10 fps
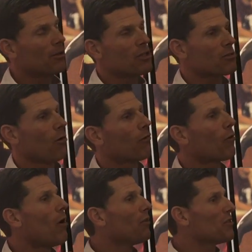Just
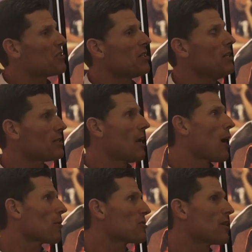overall in the season,
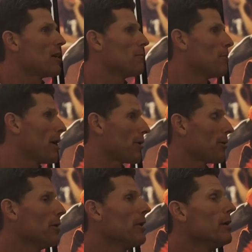Albert's getting
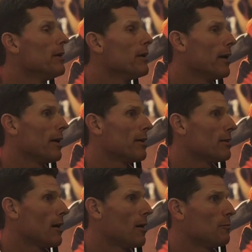better,
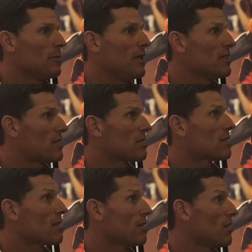and needs
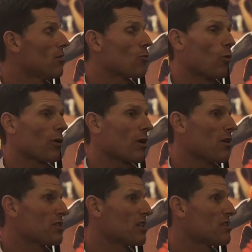to continue to work
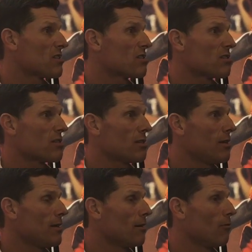on his
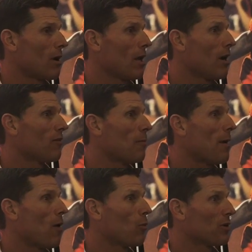consistency. What I love
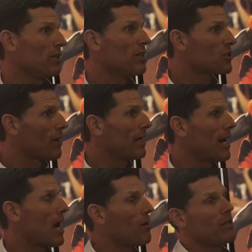about where he is right
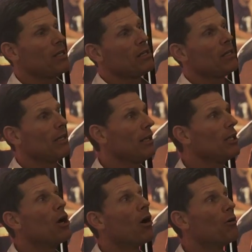now, he
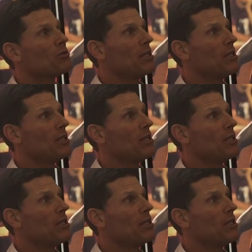knows.